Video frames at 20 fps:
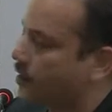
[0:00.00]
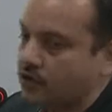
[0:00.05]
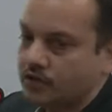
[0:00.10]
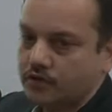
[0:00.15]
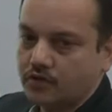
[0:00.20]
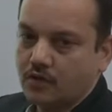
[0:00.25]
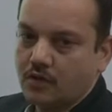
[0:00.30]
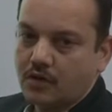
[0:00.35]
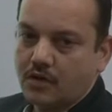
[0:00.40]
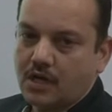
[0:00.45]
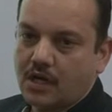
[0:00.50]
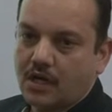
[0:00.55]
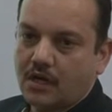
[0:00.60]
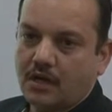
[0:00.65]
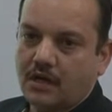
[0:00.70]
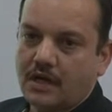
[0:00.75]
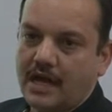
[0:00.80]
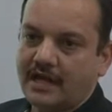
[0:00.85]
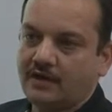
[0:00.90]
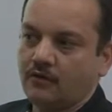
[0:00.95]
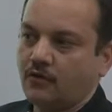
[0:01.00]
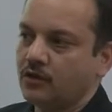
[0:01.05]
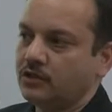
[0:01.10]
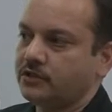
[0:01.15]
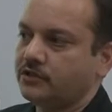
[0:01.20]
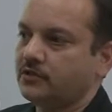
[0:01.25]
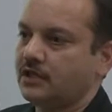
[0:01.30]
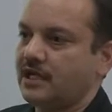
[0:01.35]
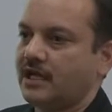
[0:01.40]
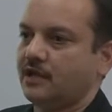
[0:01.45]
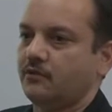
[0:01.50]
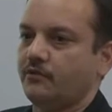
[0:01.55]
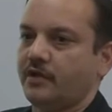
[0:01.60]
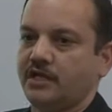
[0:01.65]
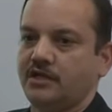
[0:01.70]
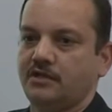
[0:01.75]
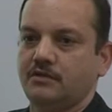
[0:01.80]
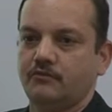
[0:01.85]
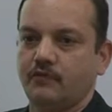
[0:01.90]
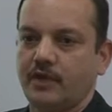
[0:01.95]
So, and also like
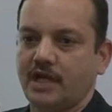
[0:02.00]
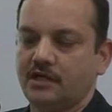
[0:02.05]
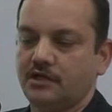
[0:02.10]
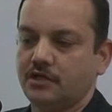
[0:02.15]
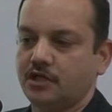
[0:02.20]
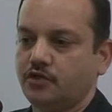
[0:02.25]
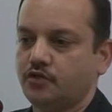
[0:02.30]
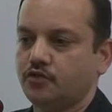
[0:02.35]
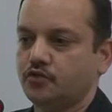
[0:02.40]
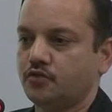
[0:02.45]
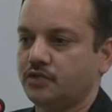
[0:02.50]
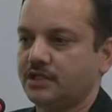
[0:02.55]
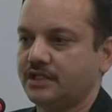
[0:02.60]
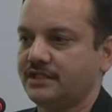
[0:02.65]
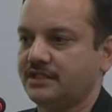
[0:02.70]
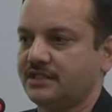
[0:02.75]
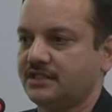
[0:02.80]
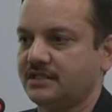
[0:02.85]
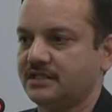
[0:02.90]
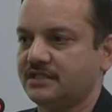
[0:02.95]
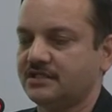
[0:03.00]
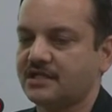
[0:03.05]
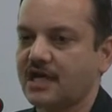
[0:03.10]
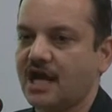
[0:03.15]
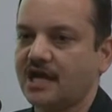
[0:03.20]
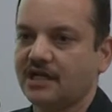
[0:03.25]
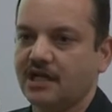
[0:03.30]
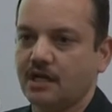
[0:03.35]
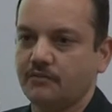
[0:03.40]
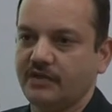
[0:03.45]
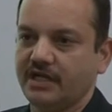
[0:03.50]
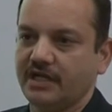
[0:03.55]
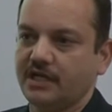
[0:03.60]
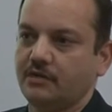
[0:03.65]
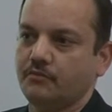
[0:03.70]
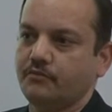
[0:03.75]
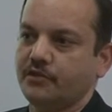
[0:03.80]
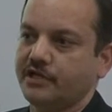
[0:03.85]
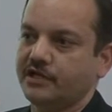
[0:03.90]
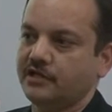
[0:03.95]
when the tourists start coming
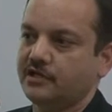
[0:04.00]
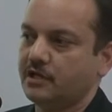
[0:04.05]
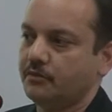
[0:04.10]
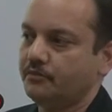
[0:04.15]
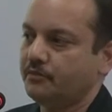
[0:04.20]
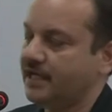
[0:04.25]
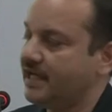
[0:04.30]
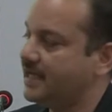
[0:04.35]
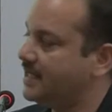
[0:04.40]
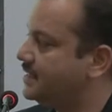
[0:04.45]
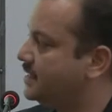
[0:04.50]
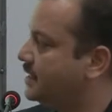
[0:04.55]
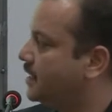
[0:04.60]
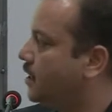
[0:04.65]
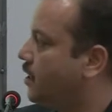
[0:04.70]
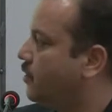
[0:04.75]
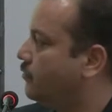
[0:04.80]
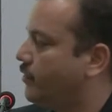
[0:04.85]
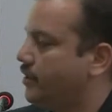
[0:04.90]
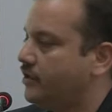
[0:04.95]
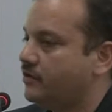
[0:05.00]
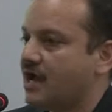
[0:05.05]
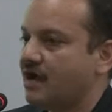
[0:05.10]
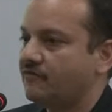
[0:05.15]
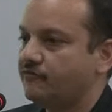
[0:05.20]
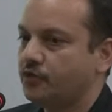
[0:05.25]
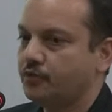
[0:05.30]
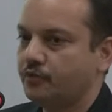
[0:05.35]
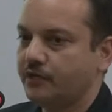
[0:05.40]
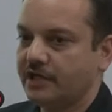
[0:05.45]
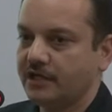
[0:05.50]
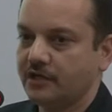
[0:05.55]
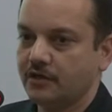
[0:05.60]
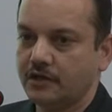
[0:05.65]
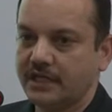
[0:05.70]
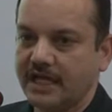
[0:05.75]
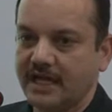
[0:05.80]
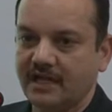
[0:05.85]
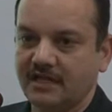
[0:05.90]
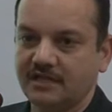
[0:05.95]
in a particular place, when you have to build
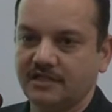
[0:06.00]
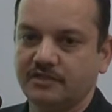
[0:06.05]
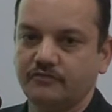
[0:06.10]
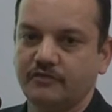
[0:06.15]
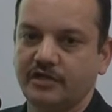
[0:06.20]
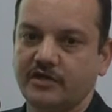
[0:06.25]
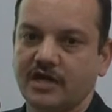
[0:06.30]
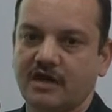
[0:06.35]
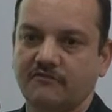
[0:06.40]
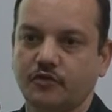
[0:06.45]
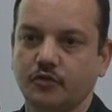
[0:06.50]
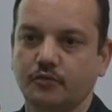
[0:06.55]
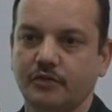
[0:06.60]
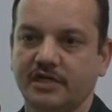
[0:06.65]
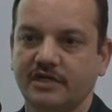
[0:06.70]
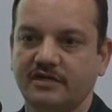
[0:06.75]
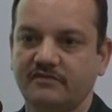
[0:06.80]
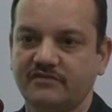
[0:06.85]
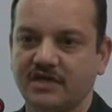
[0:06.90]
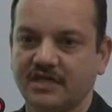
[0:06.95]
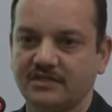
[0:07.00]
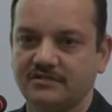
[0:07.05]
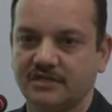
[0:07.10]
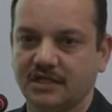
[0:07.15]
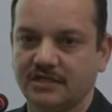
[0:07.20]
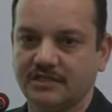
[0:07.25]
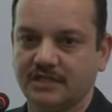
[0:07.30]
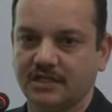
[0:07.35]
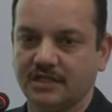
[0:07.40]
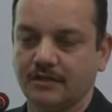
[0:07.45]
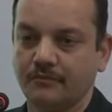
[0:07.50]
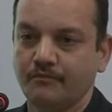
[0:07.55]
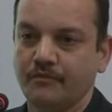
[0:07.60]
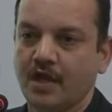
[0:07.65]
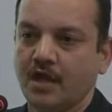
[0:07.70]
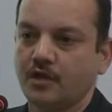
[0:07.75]
hotels, when you have to build infrastructure,